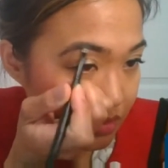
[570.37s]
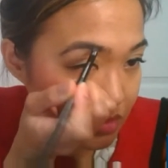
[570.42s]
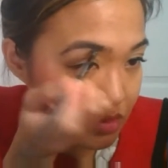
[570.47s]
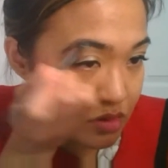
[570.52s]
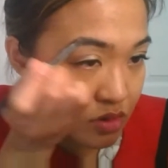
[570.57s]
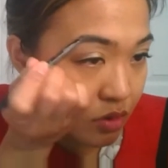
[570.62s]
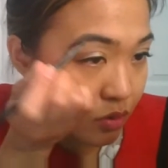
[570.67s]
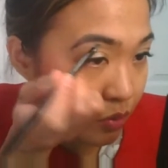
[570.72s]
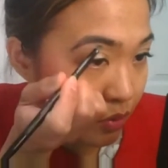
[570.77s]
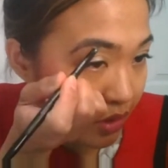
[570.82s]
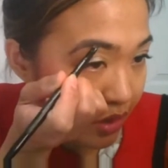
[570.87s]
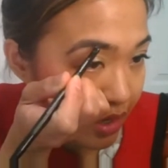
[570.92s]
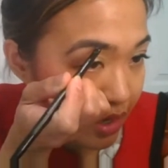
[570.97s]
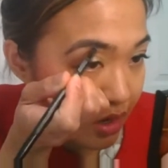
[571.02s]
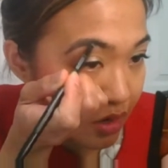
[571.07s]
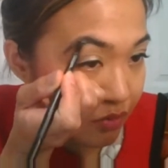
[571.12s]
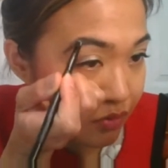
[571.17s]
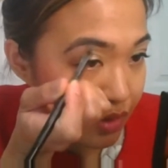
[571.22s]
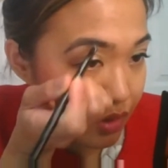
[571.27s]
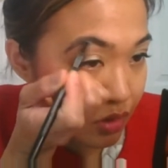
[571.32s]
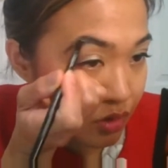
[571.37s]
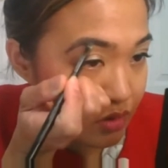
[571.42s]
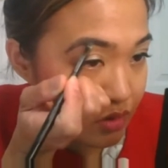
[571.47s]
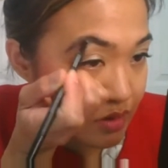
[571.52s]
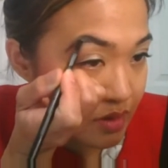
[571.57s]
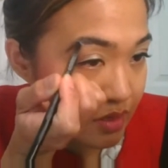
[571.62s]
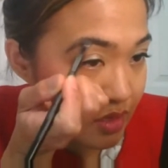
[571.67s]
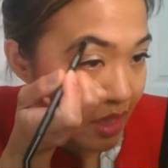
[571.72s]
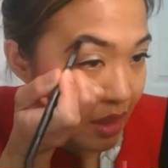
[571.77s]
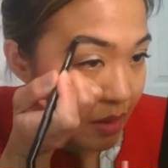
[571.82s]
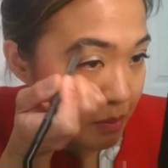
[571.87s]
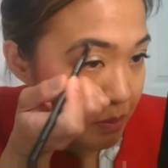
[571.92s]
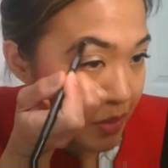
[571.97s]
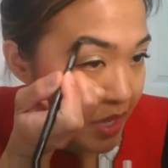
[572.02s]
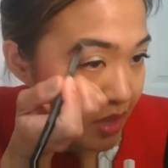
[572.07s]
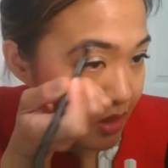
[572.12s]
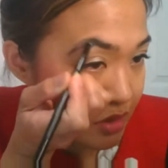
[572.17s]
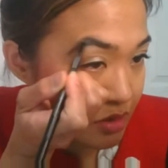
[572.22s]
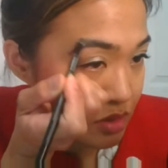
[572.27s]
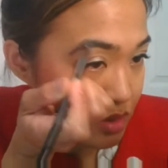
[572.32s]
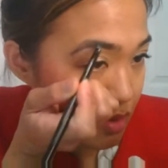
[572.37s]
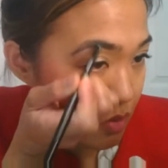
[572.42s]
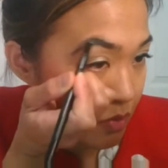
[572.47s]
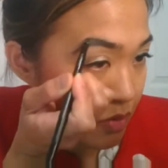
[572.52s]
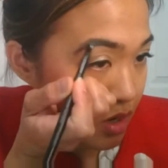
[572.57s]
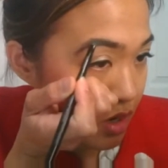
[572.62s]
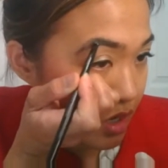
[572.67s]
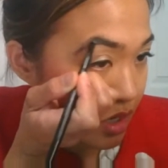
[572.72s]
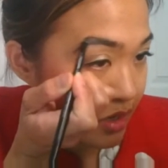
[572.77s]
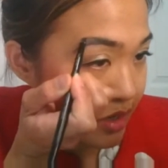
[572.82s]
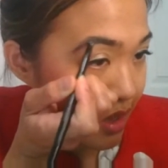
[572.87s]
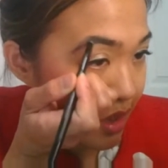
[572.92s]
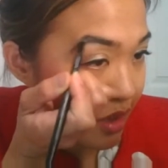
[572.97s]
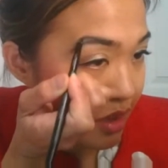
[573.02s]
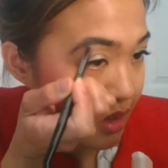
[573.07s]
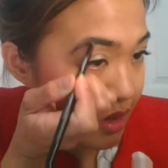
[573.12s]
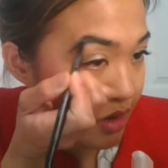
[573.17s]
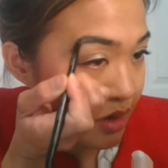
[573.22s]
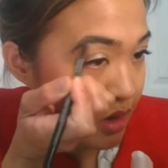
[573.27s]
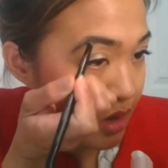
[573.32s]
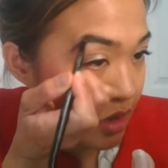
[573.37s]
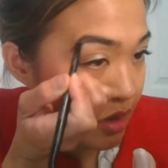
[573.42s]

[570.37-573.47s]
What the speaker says: So wherever you did that pencil mark at,